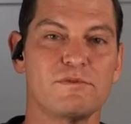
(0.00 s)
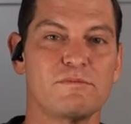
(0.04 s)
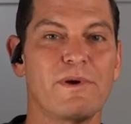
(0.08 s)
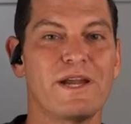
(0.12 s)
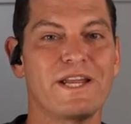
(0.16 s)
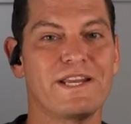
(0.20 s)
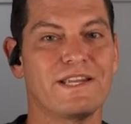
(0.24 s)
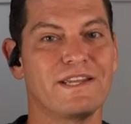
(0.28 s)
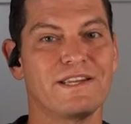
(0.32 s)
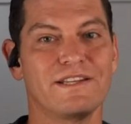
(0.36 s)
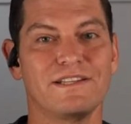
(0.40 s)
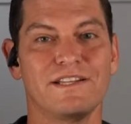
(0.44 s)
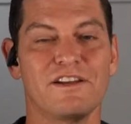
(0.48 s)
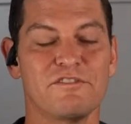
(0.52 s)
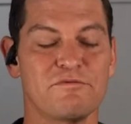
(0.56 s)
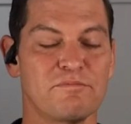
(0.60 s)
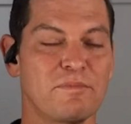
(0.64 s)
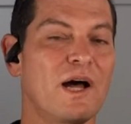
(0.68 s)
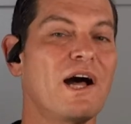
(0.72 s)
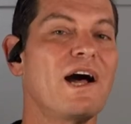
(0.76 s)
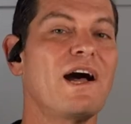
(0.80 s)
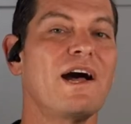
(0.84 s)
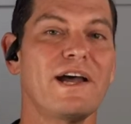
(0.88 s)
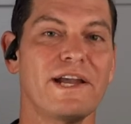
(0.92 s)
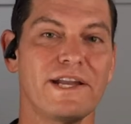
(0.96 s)
might get left
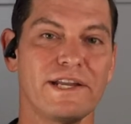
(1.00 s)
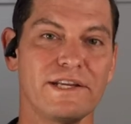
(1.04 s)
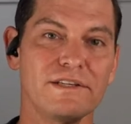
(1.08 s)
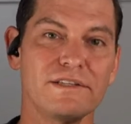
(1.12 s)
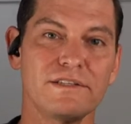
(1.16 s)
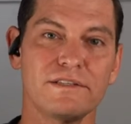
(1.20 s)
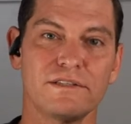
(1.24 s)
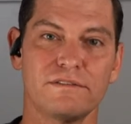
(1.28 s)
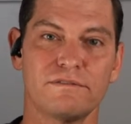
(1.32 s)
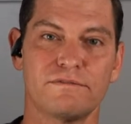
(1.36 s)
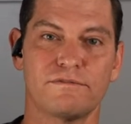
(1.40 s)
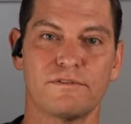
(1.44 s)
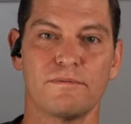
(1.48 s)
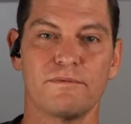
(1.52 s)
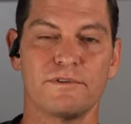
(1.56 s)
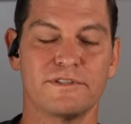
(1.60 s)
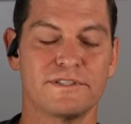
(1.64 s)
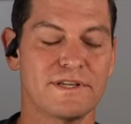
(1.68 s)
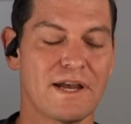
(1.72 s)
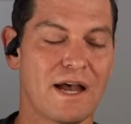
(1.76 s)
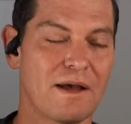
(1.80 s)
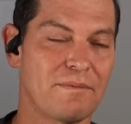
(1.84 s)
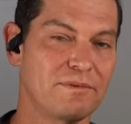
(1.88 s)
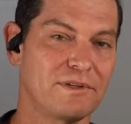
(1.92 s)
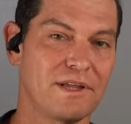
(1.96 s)
behind from the
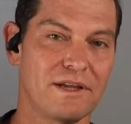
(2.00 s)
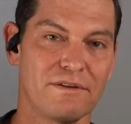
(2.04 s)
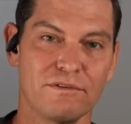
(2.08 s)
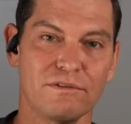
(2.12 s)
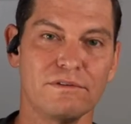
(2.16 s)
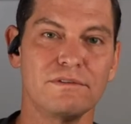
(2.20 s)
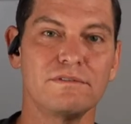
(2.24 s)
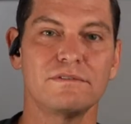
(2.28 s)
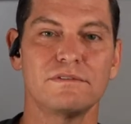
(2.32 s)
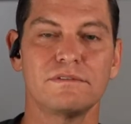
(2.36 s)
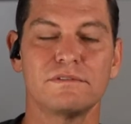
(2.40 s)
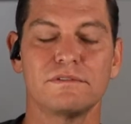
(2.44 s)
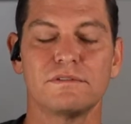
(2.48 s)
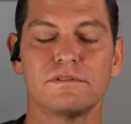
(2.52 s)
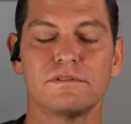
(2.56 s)
top level.